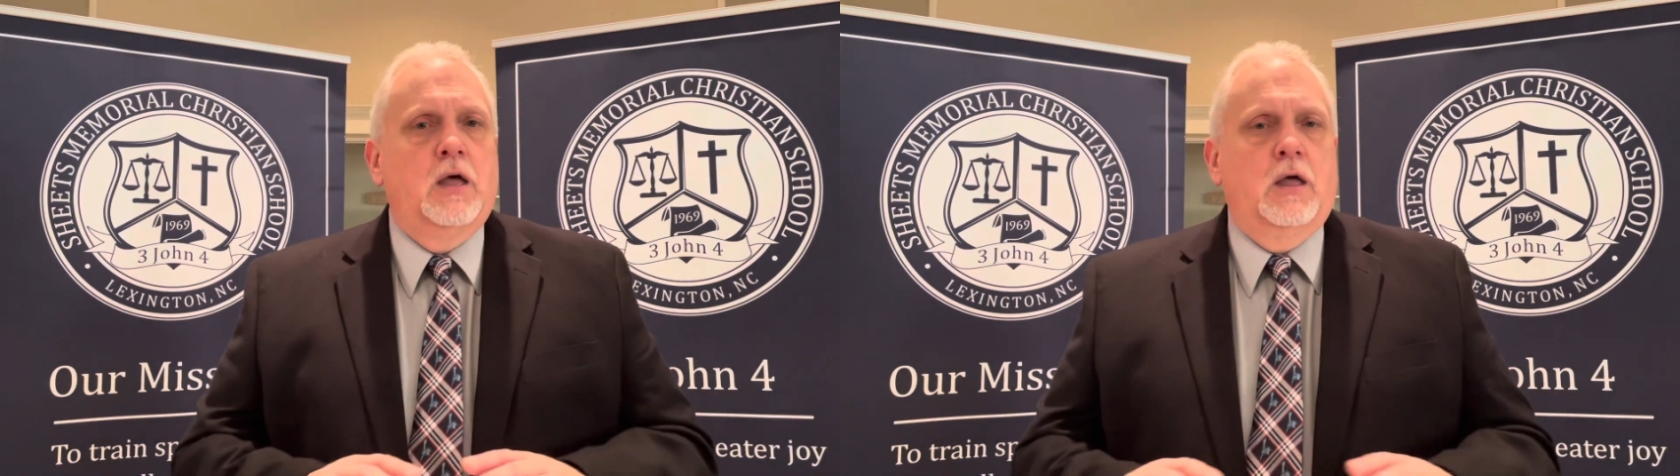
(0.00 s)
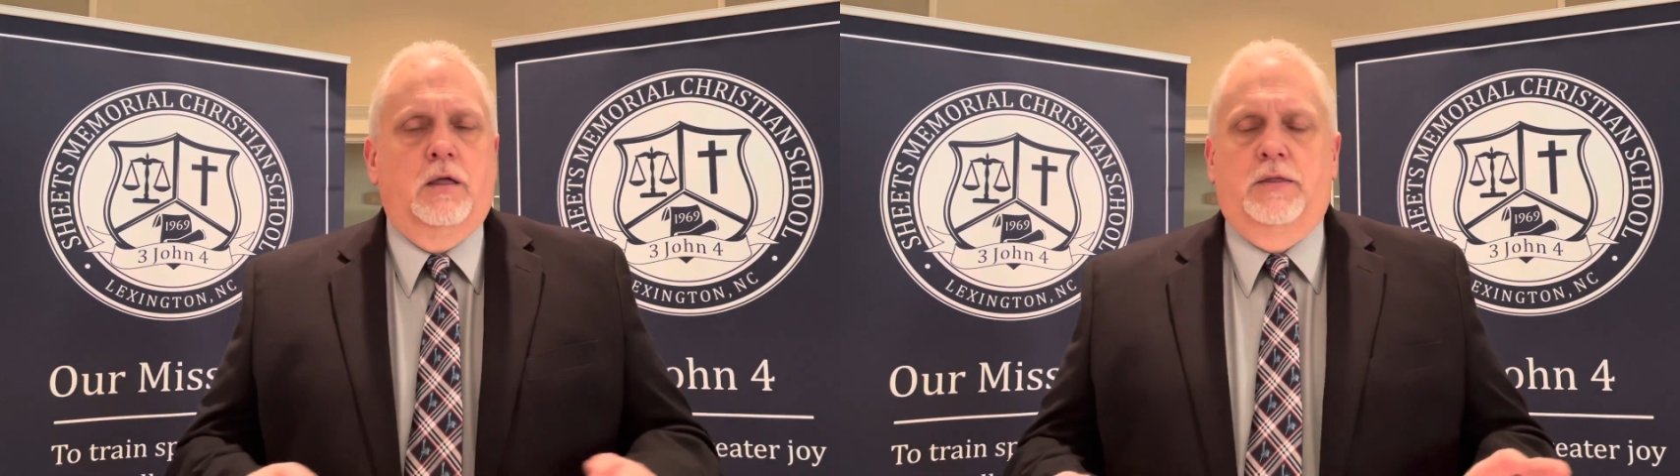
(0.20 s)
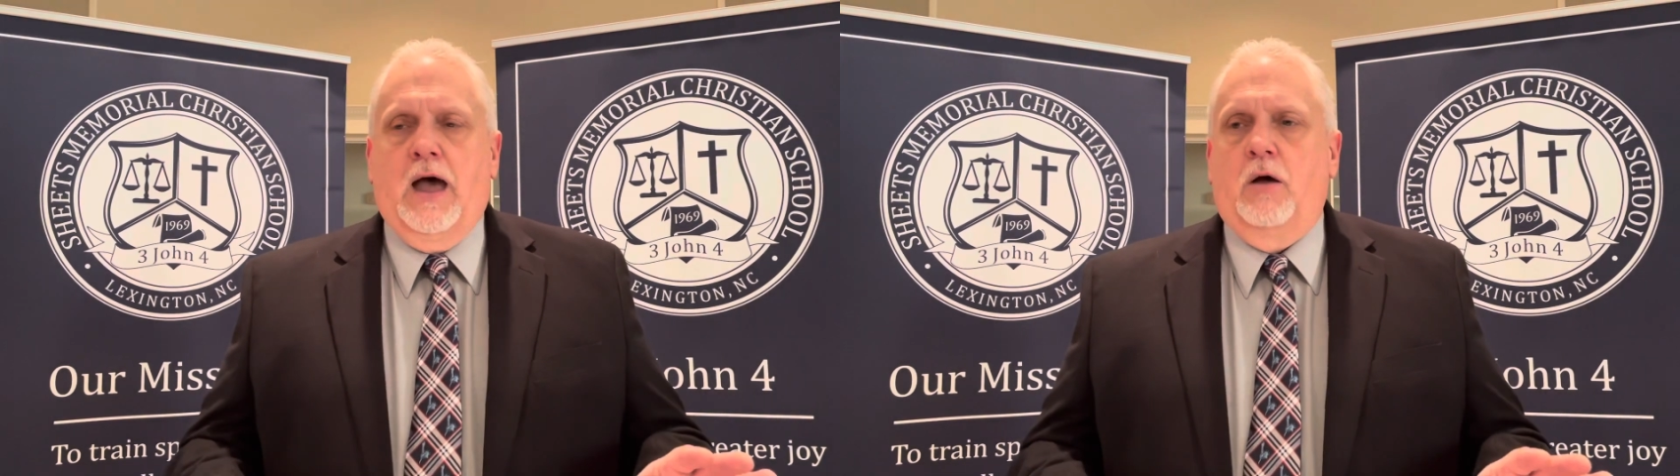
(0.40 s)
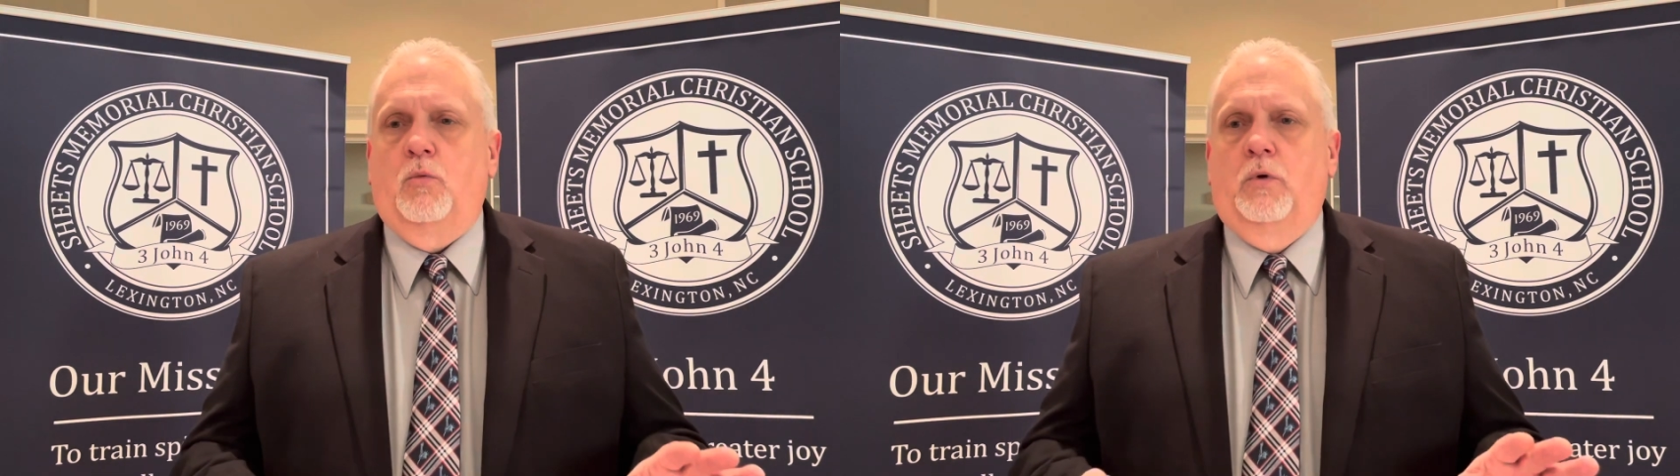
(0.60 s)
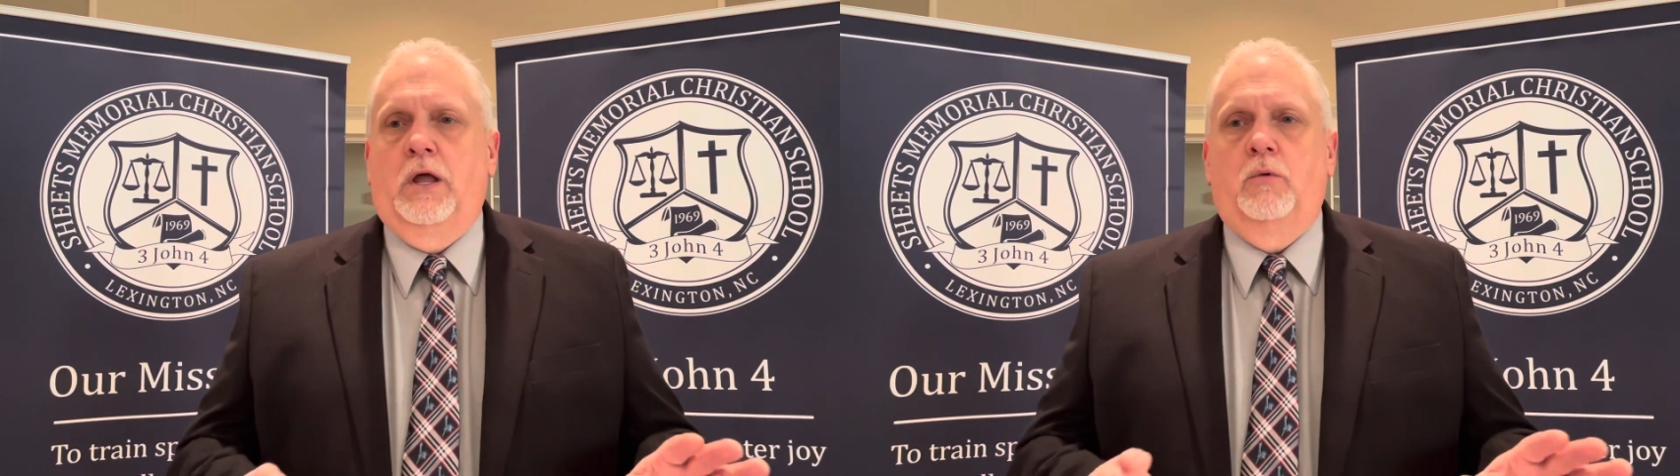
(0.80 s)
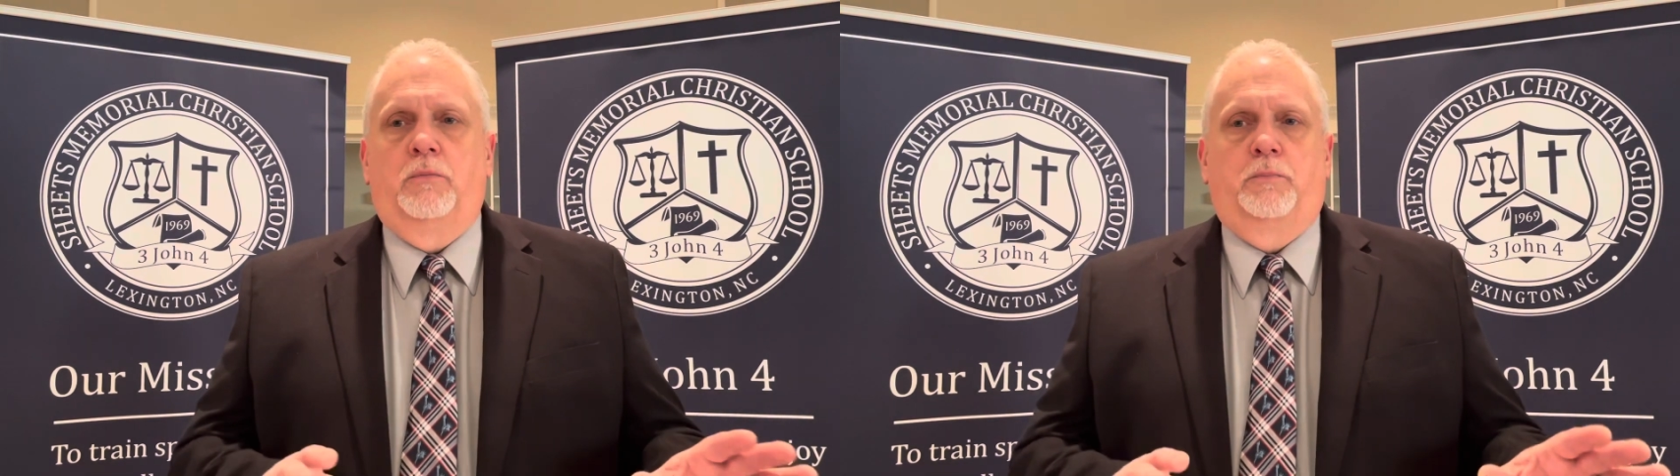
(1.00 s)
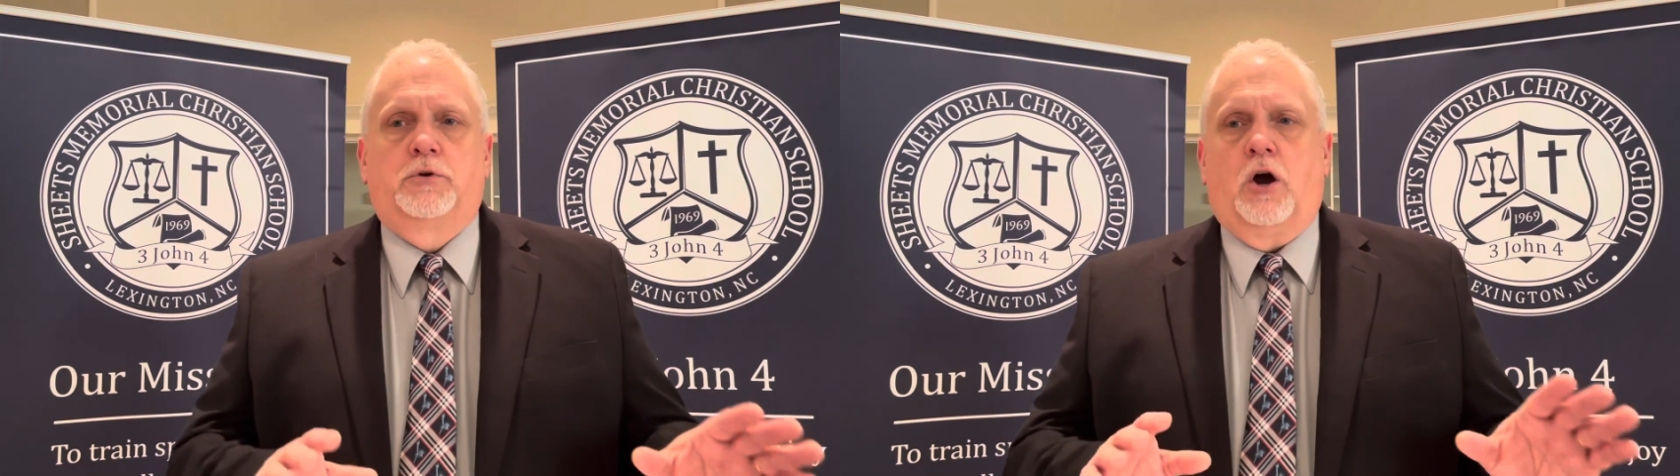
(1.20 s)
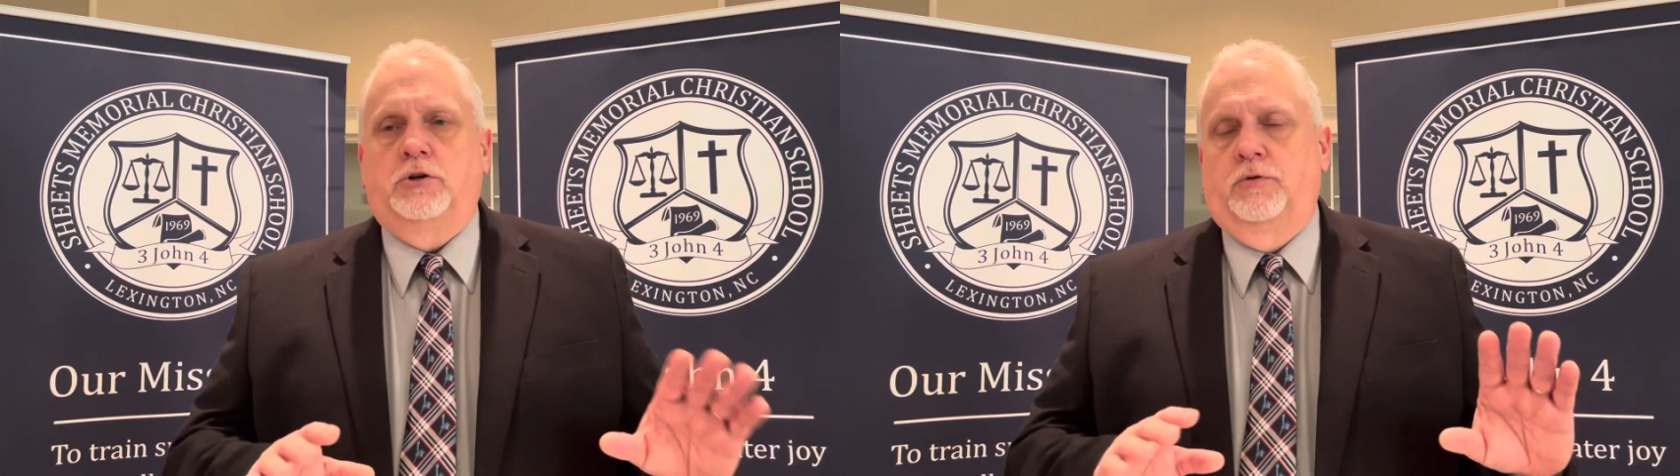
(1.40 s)
that we would
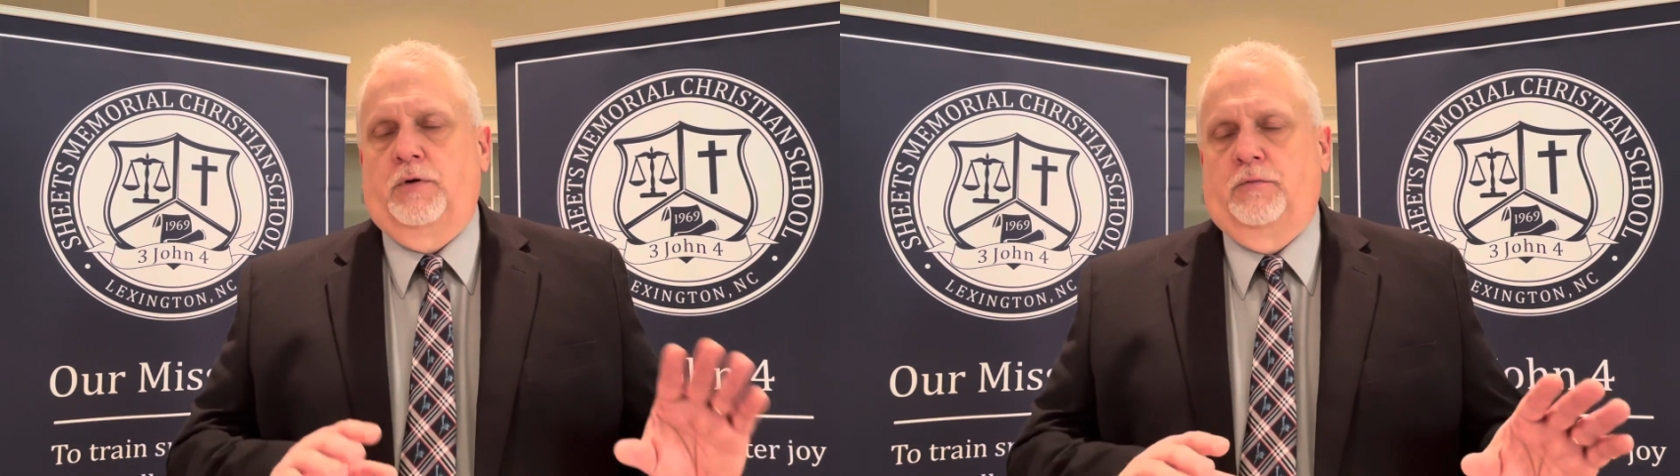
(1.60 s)
charge you